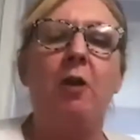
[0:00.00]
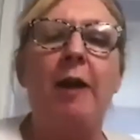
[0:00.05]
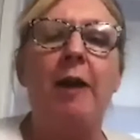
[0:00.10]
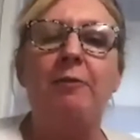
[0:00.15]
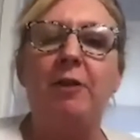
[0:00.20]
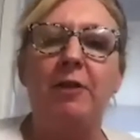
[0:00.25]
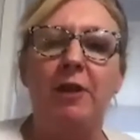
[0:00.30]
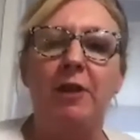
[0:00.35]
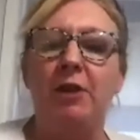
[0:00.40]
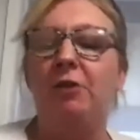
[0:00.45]

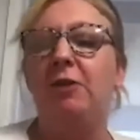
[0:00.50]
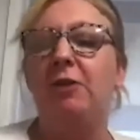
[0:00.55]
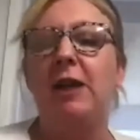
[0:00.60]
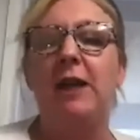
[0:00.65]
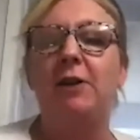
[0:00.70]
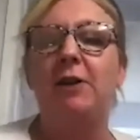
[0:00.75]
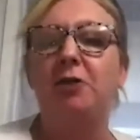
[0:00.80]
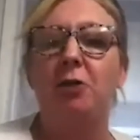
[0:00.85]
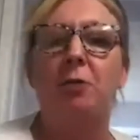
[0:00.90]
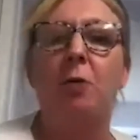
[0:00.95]
everything you
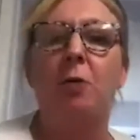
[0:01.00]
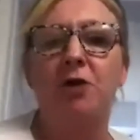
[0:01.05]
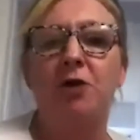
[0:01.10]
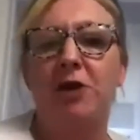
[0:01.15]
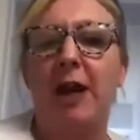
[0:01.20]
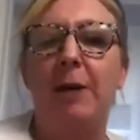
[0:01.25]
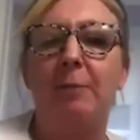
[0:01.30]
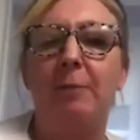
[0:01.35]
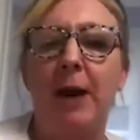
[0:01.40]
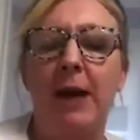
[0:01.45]
need to wash
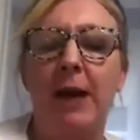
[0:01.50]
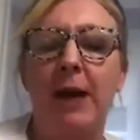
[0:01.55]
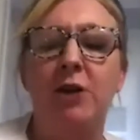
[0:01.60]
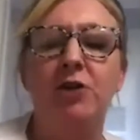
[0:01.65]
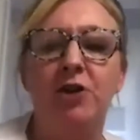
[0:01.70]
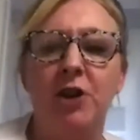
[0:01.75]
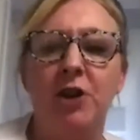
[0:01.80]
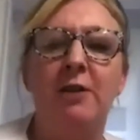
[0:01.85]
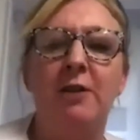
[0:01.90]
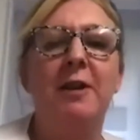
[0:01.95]
that
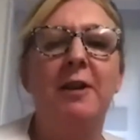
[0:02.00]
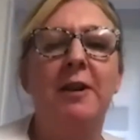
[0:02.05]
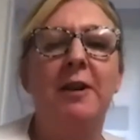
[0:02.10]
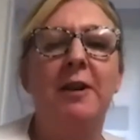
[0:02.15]
patient,